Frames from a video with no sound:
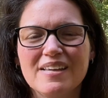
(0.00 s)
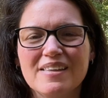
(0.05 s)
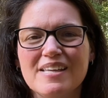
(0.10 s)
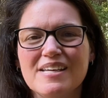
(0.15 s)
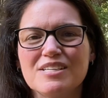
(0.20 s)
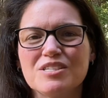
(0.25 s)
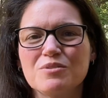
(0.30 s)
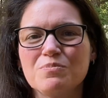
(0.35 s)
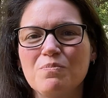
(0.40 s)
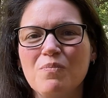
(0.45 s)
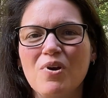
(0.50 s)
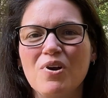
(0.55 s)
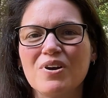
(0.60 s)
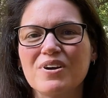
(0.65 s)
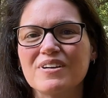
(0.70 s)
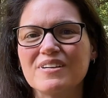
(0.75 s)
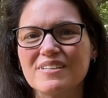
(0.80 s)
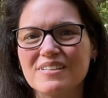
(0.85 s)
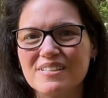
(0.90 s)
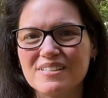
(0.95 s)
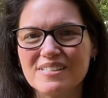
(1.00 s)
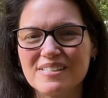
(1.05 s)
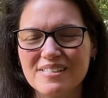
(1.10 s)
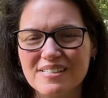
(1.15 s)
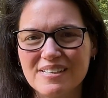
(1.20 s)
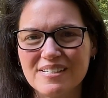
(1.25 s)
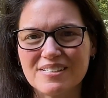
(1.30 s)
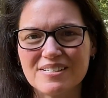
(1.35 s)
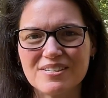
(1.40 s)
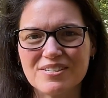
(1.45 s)
That's Mark
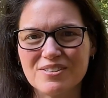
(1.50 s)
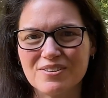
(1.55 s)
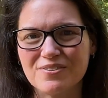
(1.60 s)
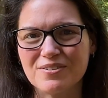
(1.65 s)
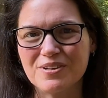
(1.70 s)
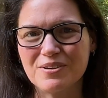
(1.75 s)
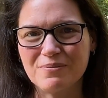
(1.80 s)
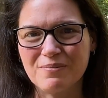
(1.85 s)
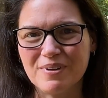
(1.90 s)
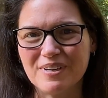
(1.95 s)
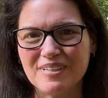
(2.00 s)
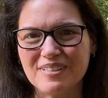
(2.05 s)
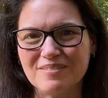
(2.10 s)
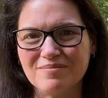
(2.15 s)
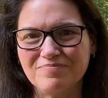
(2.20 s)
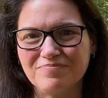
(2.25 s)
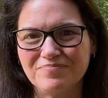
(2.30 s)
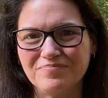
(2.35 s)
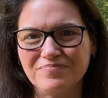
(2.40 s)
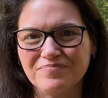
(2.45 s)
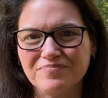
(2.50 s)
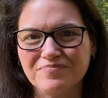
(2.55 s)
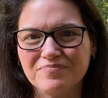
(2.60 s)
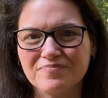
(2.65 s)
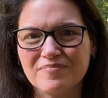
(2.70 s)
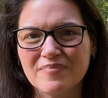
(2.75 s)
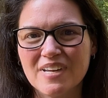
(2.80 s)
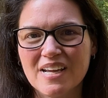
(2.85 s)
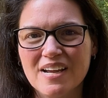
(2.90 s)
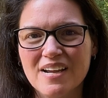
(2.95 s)
6:31.
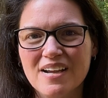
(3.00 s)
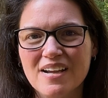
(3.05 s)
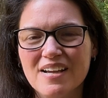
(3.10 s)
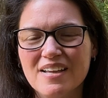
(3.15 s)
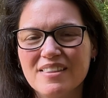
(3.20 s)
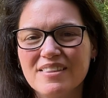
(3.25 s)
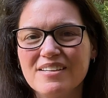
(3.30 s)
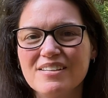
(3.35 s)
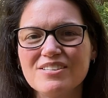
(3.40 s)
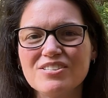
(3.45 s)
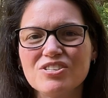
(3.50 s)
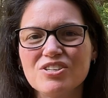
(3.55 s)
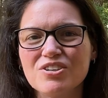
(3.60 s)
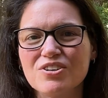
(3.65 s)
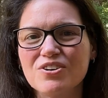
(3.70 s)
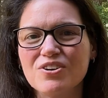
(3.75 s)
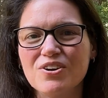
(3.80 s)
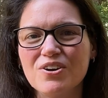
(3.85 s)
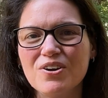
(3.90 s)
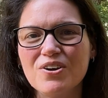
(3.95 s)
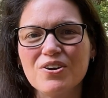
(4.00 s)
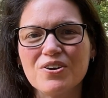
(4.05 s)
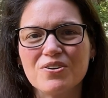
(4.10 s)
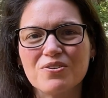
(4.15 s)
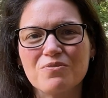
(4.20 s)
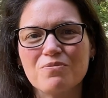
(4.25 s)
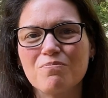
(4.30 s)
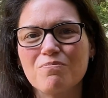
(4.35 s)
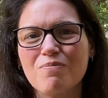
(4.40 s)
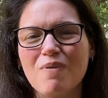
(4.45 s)
This
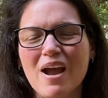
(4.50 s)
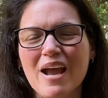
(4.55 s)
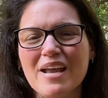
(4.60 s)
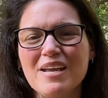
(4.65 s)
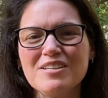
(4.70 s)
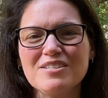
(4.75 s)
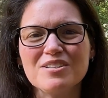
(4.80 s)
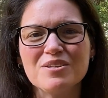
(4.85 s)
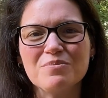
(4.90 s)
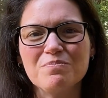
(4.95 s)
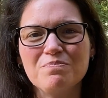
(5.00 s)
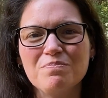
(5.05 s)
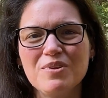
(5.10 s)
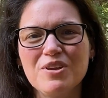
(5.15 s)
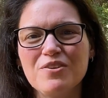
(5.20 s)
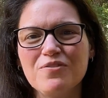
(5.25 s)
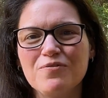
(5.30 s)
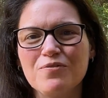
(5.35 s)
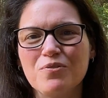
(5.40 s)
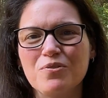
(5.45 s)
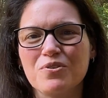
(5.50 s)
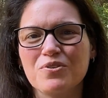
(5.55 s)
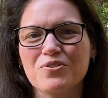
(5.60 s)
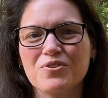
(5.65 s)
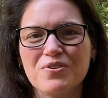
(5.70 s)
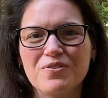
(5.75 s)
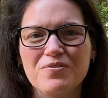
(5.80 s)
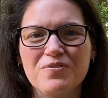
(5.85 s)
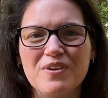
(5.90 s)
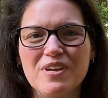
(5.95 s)
occurred right before
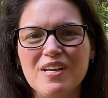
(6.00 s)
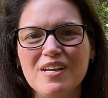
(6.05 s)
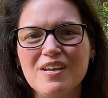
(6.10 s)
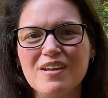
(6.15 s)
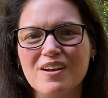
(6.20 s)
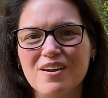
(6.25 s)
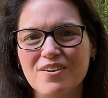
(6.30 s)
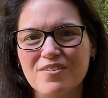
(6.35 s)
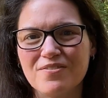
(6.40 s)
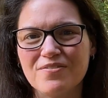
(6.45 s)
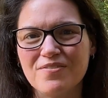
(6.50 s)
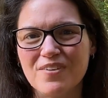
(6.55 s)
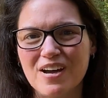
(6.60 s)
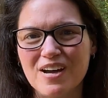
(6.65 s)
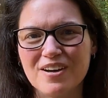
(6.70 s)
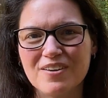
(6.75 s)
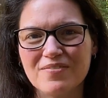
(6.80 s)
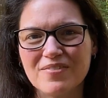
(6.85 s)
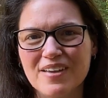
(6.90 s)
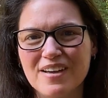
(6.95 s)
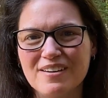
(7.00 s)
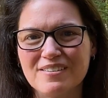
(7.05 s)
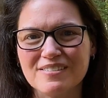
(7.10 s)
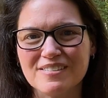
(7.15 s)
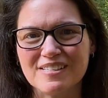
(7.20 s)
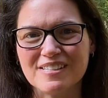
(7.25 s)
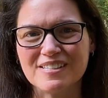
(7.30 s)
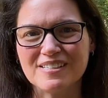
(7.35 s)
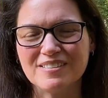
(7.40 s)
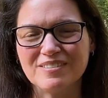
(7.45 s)
the feeding of
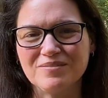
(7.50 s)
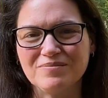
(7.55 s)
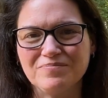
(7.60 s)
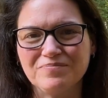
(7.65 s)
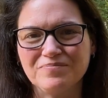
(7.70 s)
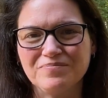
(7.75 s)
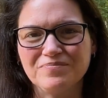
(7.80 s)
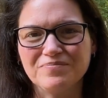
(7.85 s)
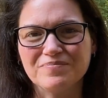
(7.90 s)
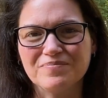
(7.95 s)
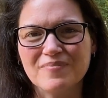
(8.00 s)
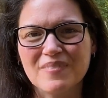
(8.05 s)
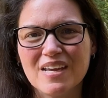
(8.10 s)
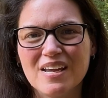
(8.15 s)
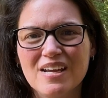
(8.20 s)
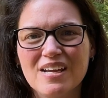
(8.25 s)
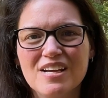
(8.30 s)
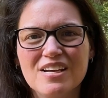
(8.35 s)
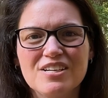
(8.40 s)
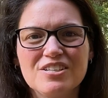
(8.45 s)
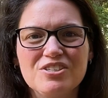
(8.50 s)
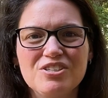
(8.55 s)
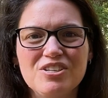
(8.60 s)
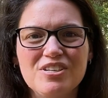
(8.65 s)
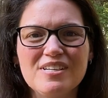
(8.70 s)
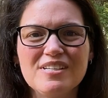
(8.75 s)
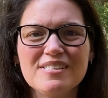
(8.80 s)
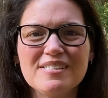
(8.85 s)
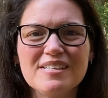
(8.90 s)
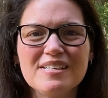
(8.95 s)
5,000.
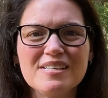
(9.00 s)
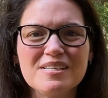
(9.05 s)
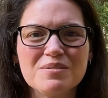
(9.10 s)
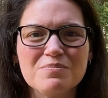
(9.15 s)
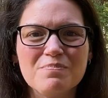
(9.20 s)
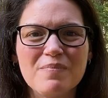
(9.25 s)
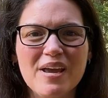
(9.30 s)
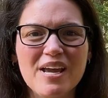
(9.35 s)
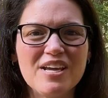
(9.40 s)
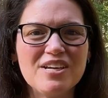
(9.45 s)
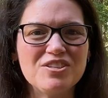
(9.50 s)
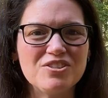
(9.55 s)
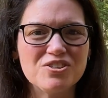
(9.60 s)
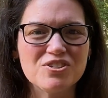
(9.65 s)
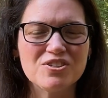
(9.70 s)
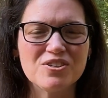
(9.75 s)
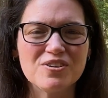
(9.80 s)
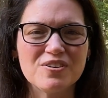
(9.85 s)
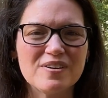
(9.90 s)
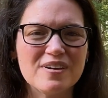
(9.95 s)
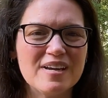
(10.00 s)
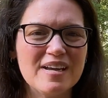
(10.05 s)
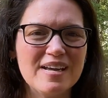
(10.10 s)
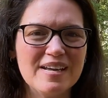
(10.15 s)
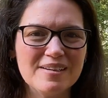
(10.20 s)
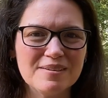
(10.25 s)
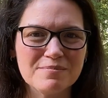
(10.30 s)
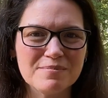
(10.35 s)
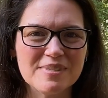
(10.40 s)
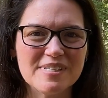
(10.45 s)
Jesus made sure
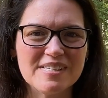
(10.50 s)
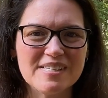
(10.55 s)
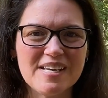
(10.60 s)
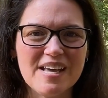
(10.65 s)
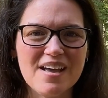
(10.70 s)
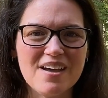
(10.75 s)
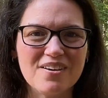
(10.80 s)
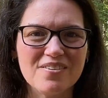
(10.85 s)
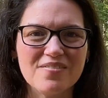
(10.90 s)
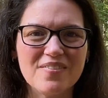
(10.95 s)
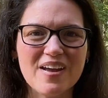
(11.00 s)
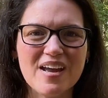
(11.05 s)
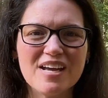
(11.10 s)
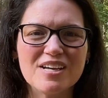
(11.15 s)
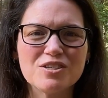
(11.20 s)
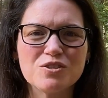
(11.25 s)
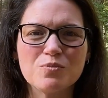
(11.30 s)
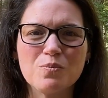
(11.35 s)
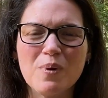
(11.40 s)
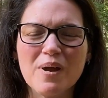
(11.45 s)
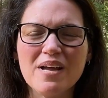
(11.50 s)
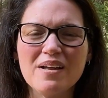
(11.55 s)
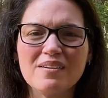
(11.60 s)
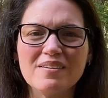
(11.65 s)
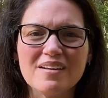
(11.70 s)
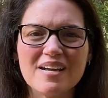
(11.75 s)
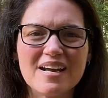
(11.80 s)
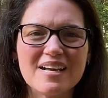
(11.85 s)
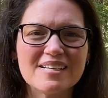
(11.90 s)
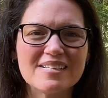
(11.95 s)
himself as
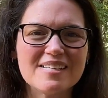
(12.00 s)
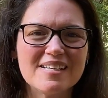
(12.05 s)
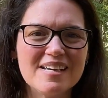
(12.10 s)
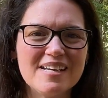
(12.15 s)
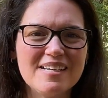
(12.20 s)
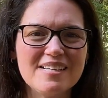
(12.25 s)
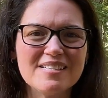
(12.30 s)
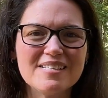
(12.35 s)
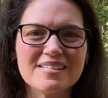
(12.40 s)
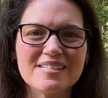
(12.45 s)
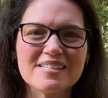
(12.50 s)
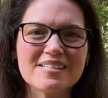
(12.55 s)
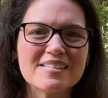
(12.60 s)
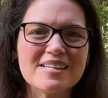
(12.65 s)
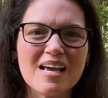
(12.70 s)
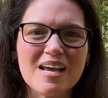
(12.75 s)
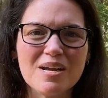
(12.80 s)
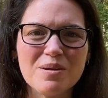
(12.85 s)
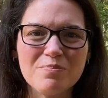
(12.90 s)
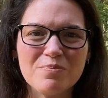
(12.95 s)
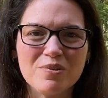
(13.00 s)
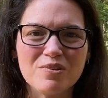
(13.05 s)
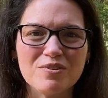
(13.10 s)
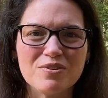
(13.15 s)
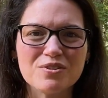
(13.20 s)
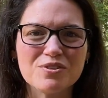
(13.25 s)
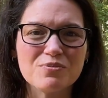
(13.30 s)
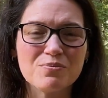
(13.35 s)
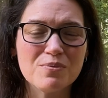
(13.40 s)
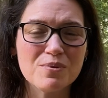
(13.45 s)
well as his
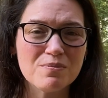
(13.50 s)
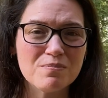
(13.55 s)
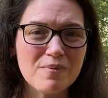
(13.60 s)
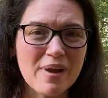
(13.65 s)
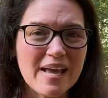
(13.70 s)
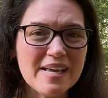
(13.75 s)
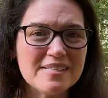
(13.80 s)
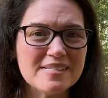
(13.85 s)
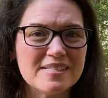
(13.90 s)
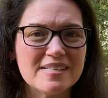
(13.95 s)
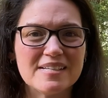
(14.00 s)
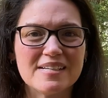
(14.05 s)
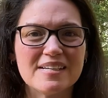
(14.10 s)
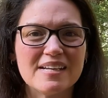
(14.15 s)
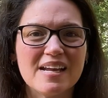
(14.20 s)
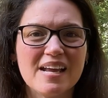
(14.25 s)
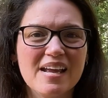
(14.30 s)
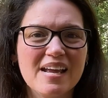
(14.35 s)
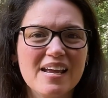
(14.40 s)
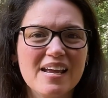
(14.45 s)
disciples were rested